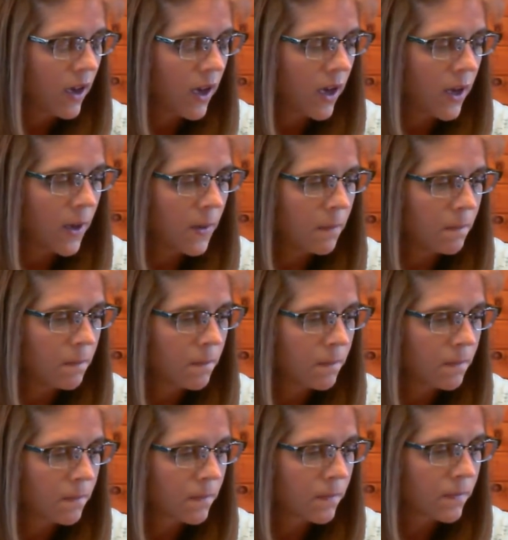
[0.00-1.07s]
you
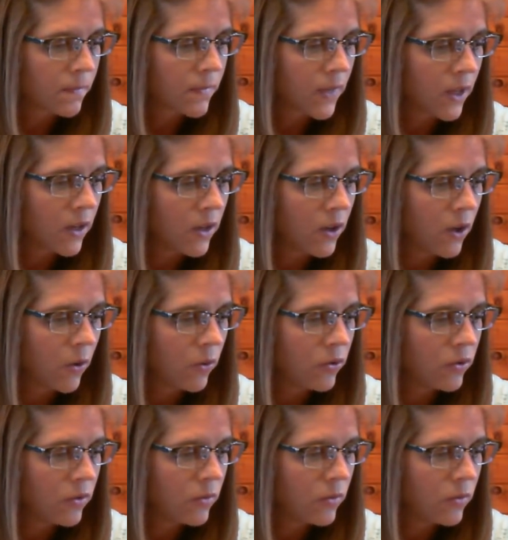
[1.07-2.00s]
know,